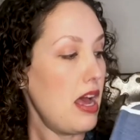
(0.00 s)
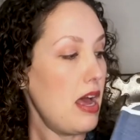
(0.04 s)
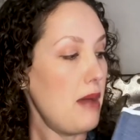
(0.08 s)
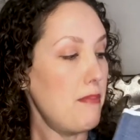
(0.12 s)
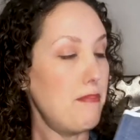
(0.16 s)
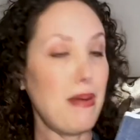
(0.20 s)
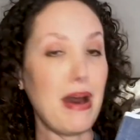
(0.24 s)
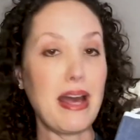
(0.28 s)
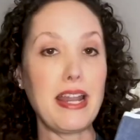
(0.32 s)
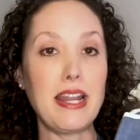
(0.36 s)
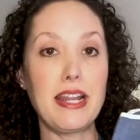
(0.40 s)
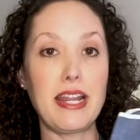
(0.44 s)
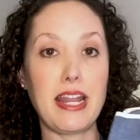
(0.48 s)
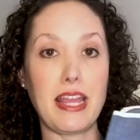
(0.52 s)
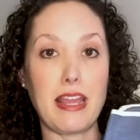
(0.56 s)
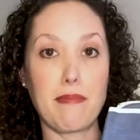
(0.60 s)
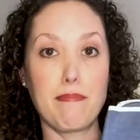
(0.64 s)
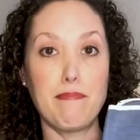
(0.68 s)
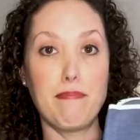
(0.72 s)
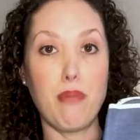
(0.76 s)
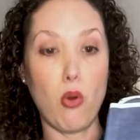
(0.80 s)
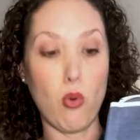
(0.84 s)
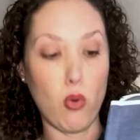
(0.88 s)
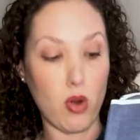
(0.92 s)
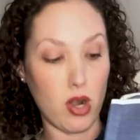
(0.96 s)

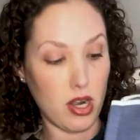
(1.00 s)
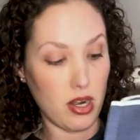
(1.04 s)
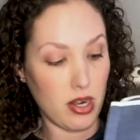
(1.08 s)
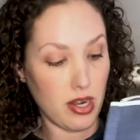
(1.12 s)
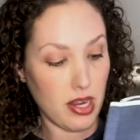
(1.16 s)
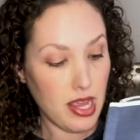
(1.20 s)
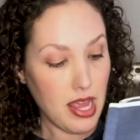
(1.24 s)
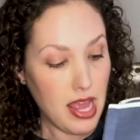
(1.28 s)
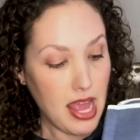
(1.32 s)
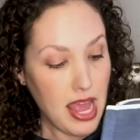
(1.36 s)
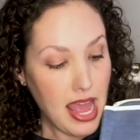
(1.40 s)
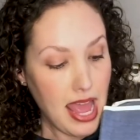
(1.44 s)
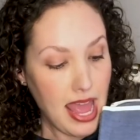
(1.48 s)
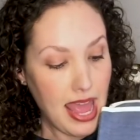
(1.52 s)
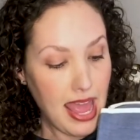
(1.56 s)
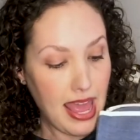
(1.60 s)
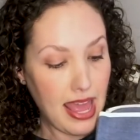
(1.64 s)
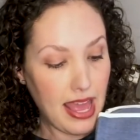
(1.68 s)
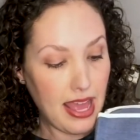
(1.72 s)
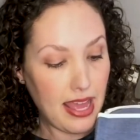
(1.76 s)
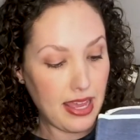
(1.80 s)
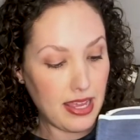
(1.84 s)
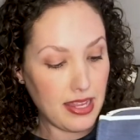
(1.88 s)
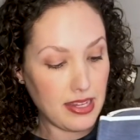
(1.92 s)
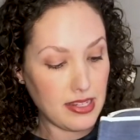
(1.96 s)
buttoning board,
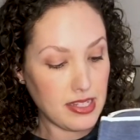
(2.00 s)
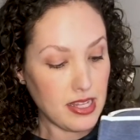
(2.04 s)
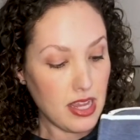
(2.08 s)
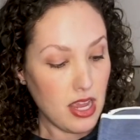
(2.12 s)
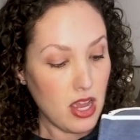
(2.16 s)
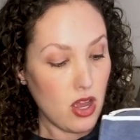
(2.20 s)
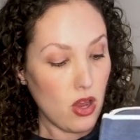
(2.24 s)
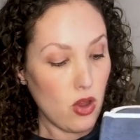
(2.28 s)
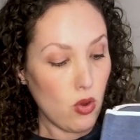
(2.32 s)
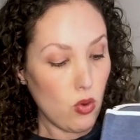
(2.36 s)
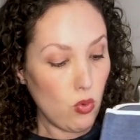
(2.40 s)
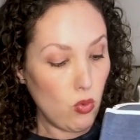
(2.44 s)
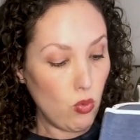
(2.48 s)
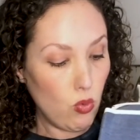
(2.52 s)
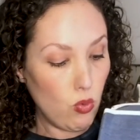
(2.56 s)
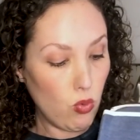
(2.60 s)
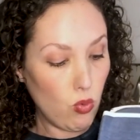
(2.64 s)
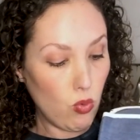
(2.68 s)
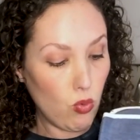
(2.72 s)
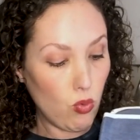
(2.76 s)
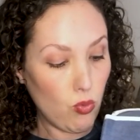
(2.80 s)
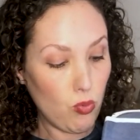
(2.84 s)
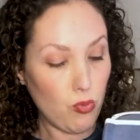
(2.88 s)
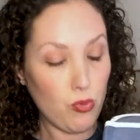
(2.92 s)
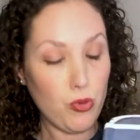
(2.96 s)
and
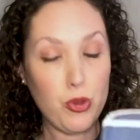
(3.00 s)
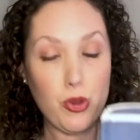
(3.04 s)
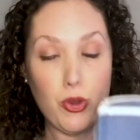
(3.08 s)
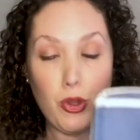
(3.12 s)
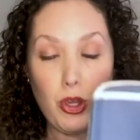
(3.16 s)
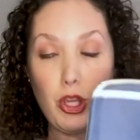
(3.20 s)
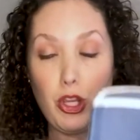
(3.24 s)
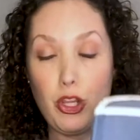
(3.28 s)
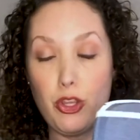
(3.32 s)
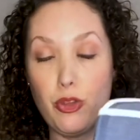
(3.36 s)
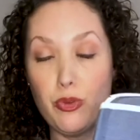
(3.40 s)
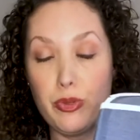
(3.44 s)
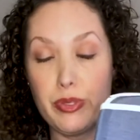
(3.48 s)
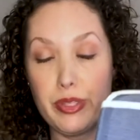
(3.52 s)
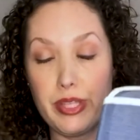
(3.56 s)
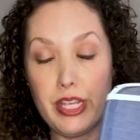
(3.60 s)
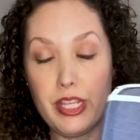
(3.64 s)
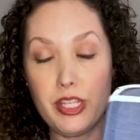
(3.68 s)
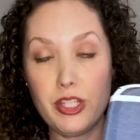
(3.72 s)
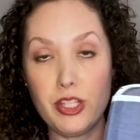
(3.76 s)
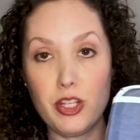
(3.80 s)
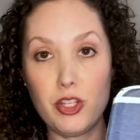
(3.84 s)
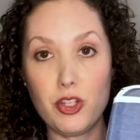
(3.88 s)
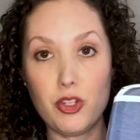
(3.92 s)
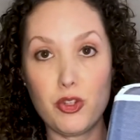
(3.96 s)
you could use
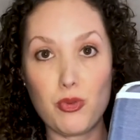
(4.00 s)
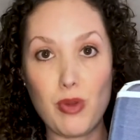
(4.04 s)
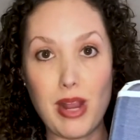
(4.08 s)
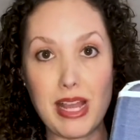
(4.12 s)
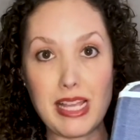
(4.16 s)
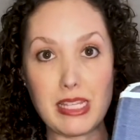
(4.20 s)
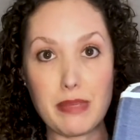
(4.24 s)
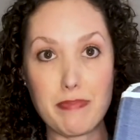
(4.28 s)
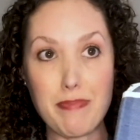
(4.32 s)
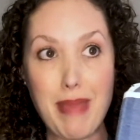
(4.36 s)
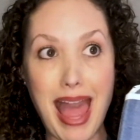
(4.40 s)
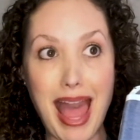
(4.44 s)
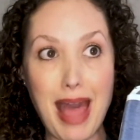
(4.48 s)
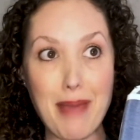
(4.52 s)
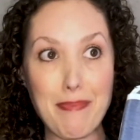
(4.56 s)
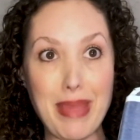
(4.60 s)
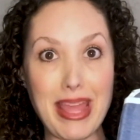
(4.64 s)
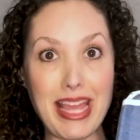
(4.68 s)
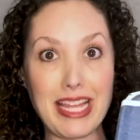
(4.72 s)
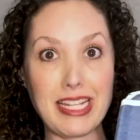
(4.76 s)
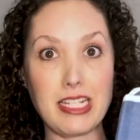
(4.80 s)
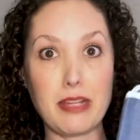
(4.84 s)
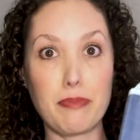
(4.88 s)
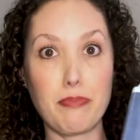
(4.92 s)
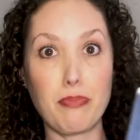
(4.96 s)
this to dress
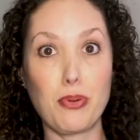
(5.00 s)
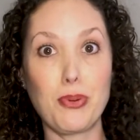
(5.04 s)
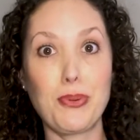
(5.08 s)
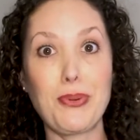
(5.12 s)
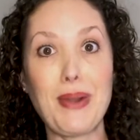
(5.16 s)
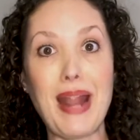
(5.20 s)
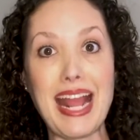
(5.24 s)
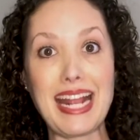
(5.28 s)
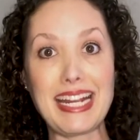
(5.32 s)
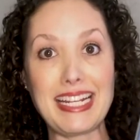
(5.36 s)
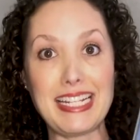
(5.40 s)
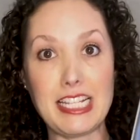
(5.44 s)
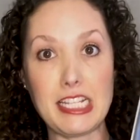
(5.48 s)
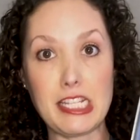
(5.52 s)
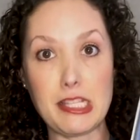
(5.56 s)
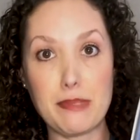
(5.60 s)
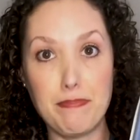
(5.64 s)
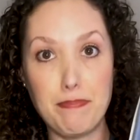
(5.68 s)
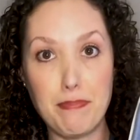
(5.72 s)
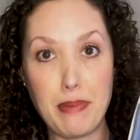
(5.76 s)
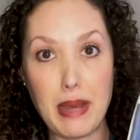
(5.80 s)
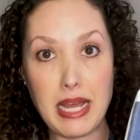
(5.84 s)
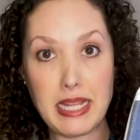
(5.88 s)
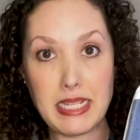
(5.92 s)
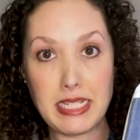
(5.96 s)
Matman to practice
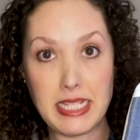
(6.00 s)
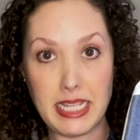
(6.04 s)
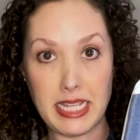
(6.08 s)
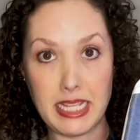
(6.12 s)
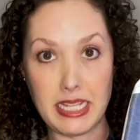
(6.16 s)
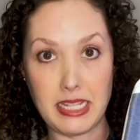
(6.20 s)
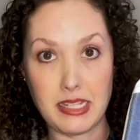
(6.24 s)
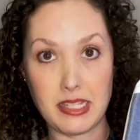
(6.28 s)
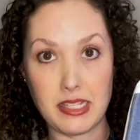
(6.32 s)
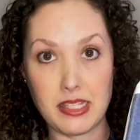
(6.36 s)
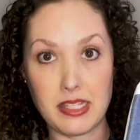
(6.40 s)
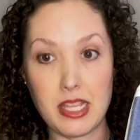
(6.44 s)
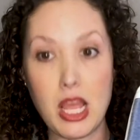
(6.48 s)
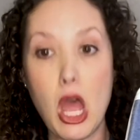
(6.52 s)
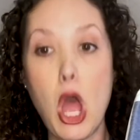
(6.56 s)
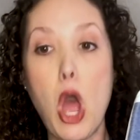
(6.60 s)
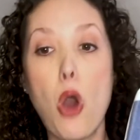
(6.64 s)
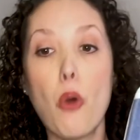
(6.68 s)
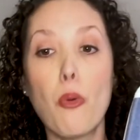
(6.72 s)
buttons.